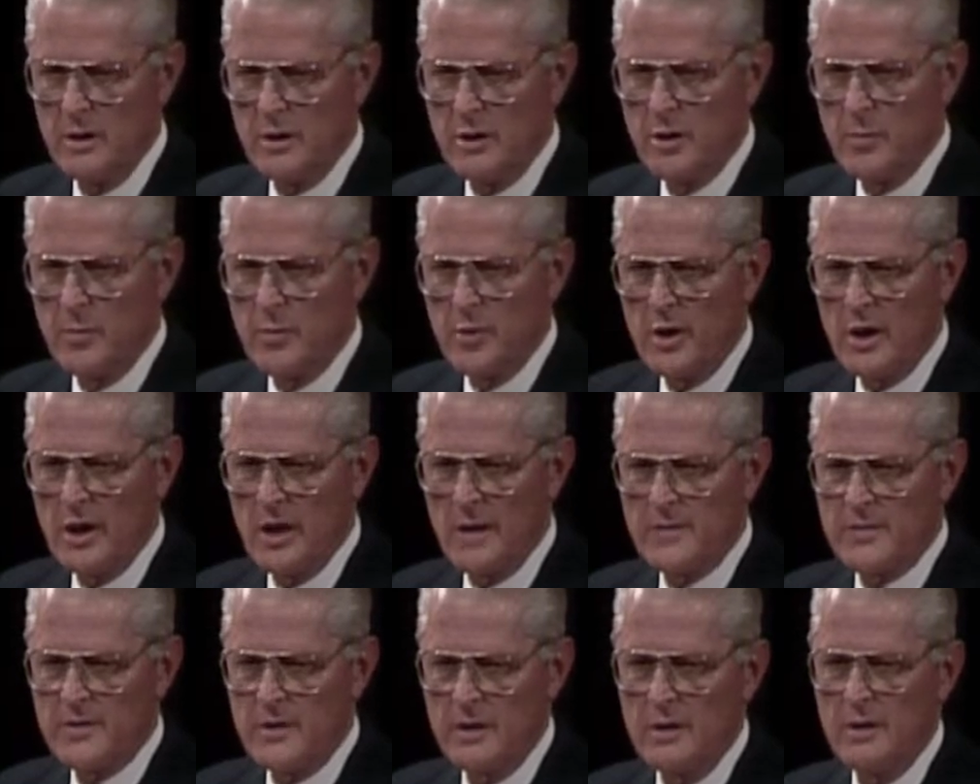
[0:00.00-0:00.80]
or
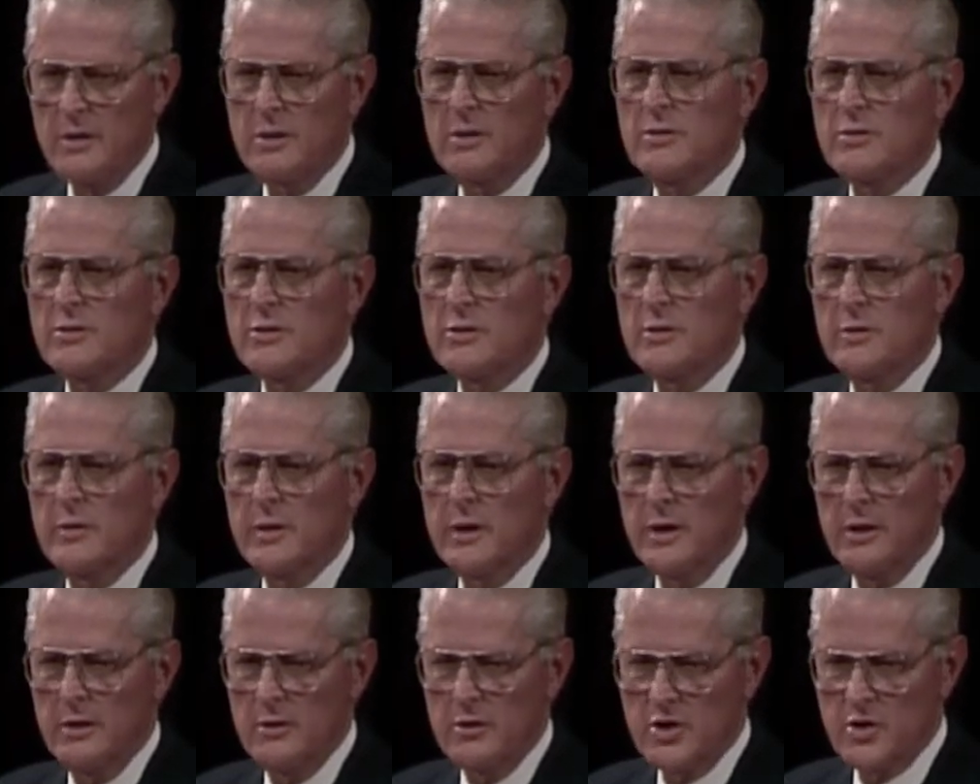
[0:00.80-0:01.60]
perhaps a note to a
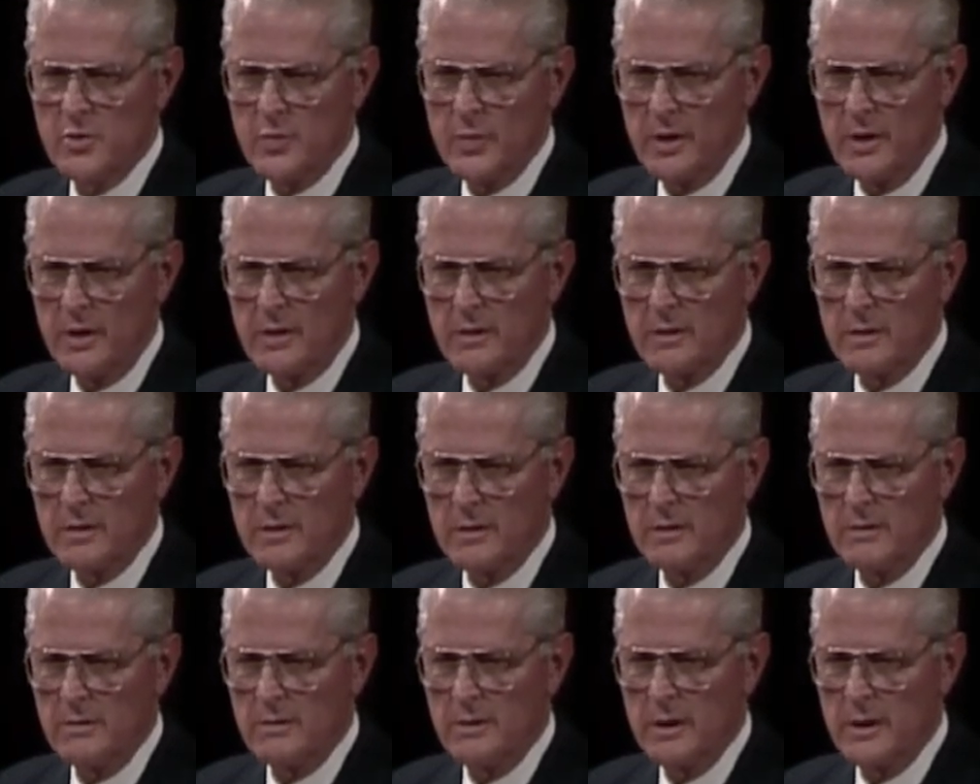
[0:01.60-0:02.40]
youth speaker
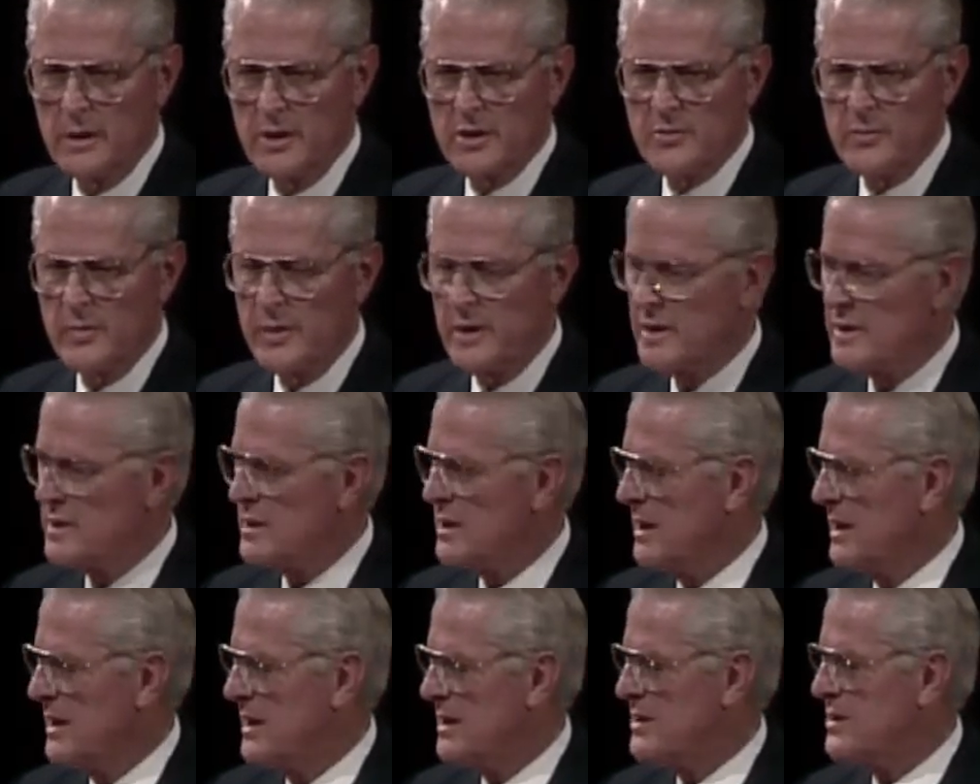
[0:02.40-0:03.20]
who did his
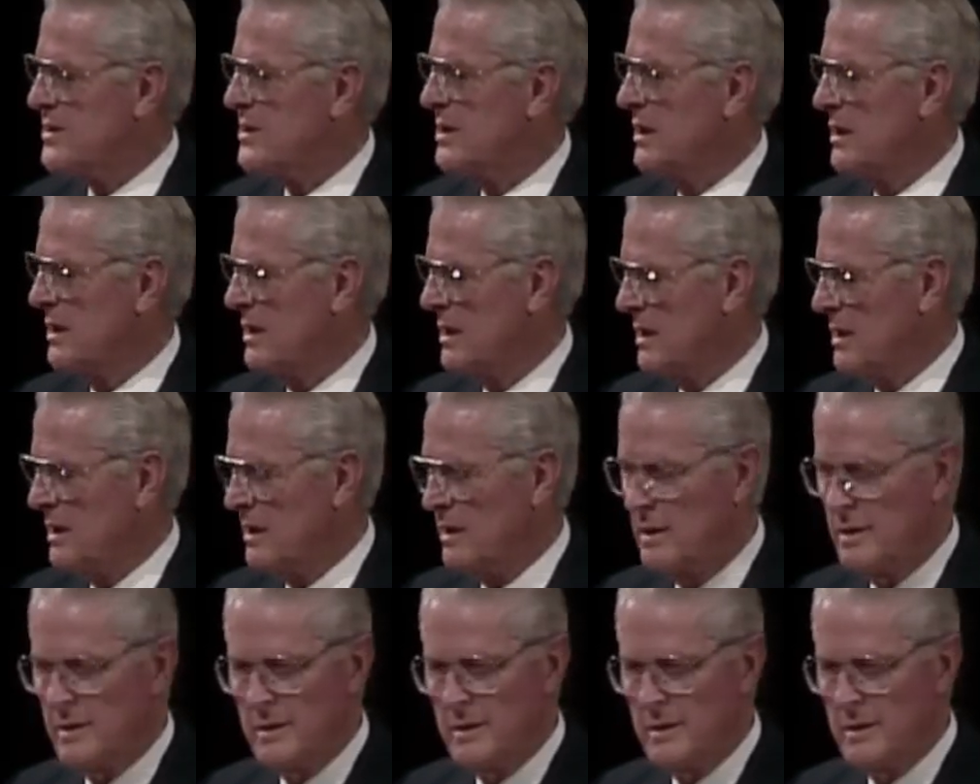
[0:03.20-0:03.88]
best last Sunday,